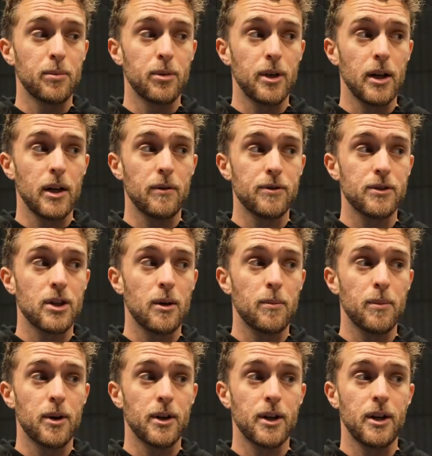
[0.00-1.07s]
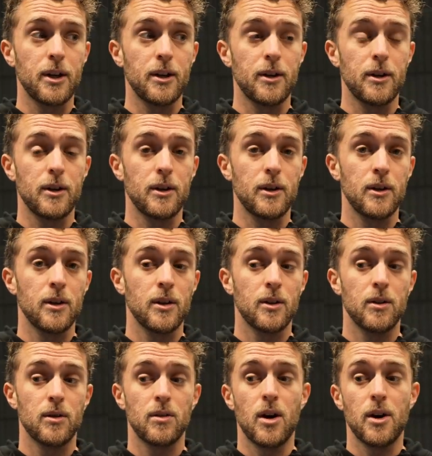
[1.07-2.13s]
but if somebody
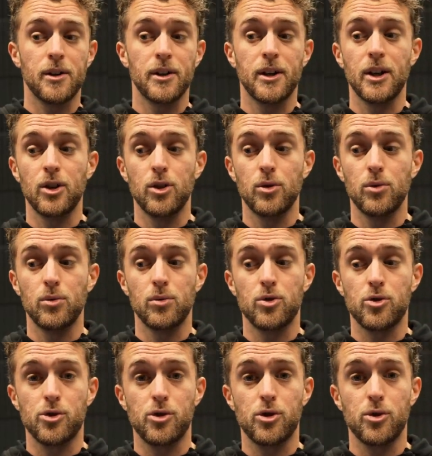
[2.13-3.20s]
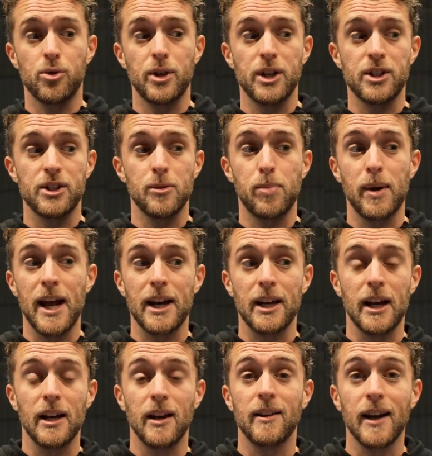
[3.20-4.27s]
other than you creates the plan
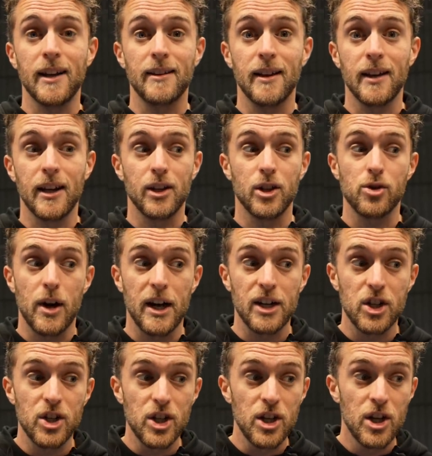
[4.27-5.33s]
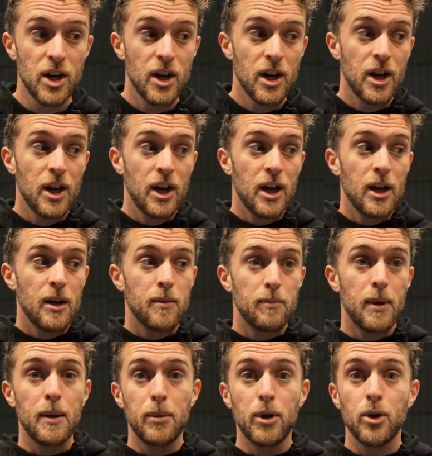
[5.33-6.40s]
and the tactic and the strategy,
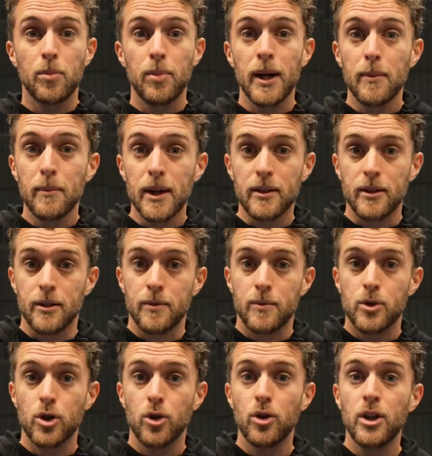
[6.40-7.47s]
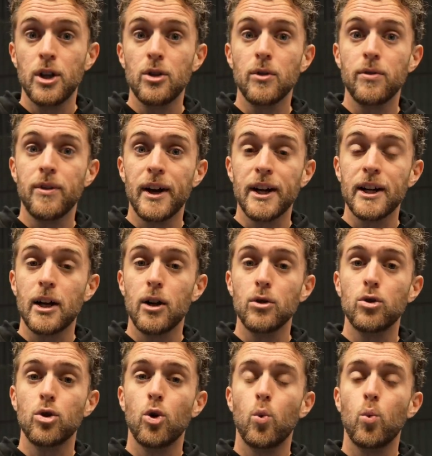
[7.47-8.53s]
maybe you're playing better. So you need to find
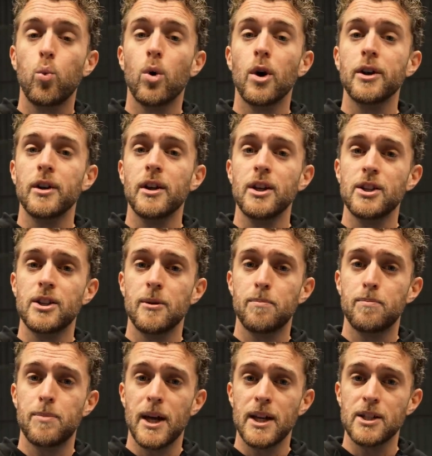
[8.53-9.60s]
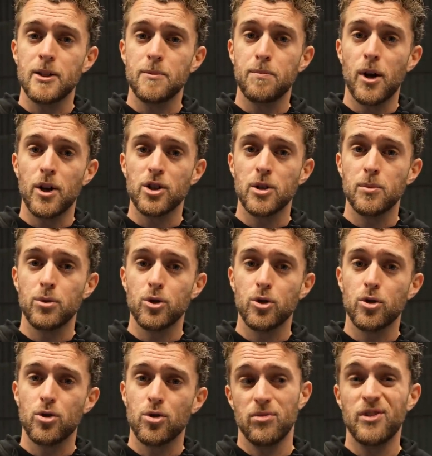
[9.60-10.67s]
out what is the best
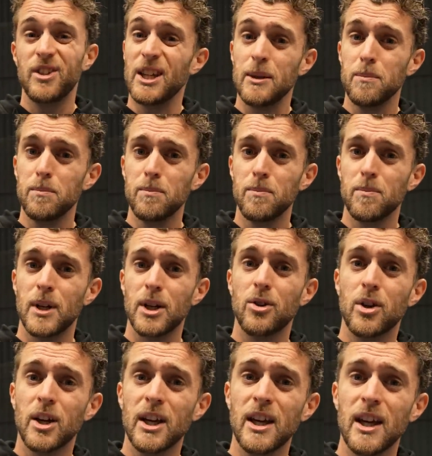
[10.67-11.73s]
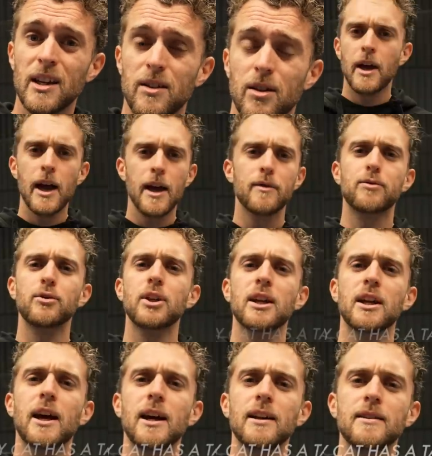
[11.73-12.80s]
possible team that you can get. Every
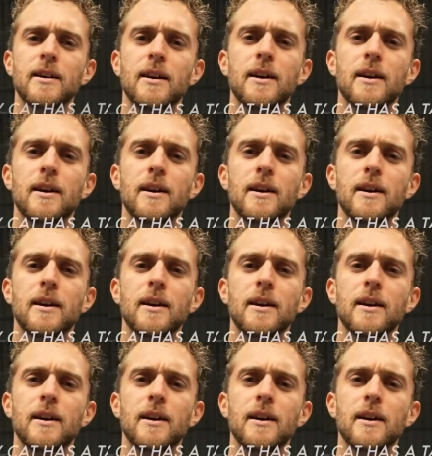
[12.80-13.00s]
cat